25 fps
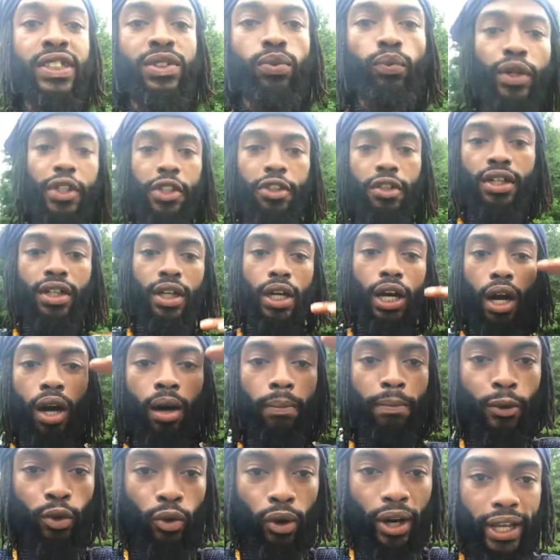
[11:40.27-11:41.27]
When you gonna
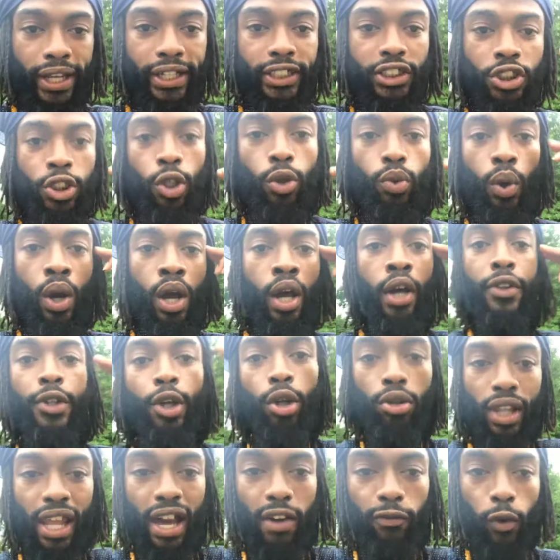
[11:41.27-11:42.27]
upgrade your
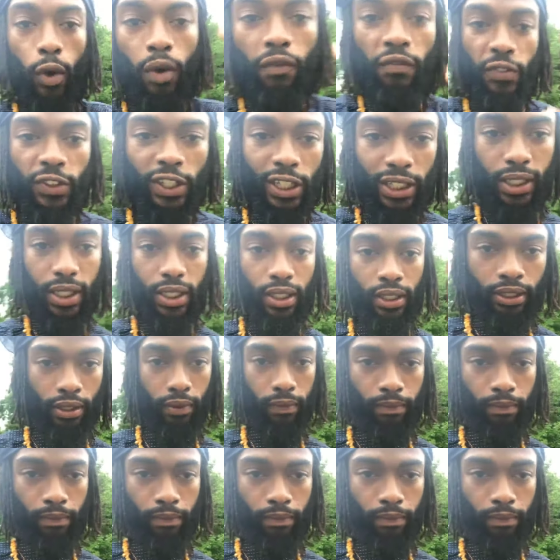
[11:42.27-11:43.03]
level of thinking?